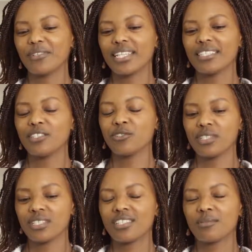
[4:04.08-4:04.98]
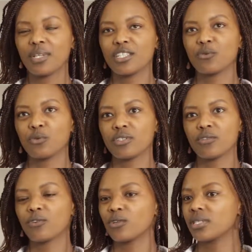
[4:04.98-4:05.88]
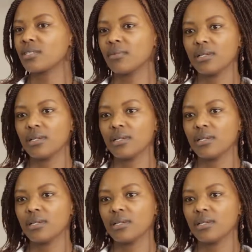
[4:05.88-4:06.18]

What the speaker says: getting into this space was, of course,